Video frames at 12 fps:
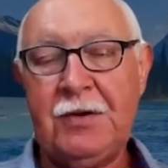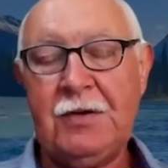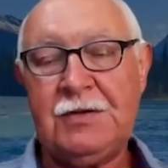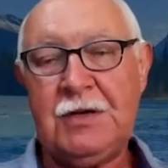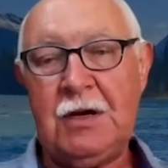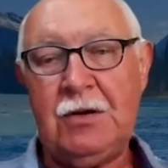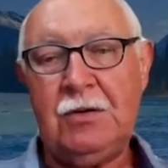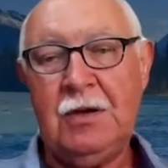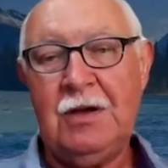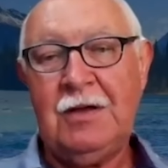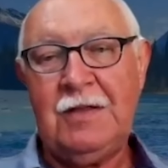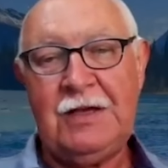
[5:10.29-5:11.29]
So
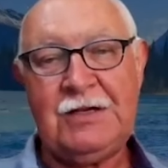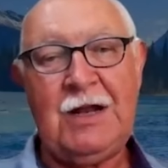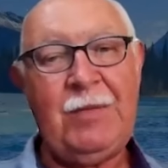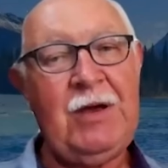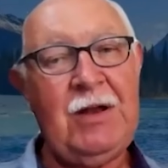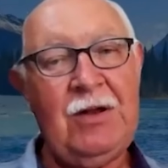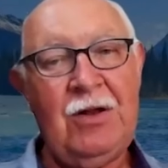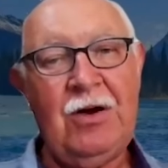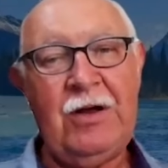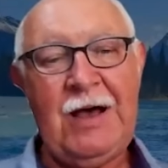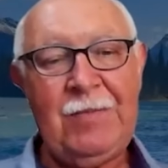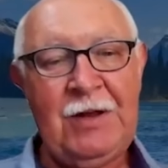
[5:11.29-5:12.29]
there's going to be a
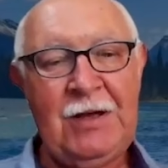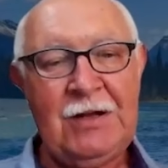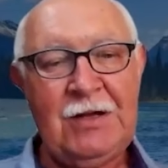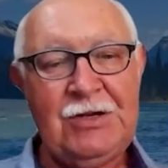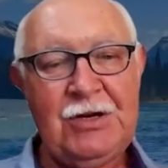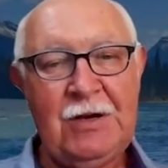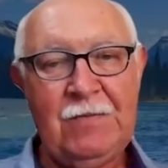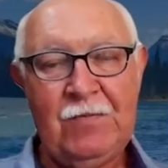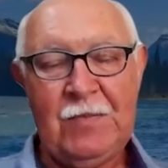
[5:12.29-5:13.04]
lot happening, Elisha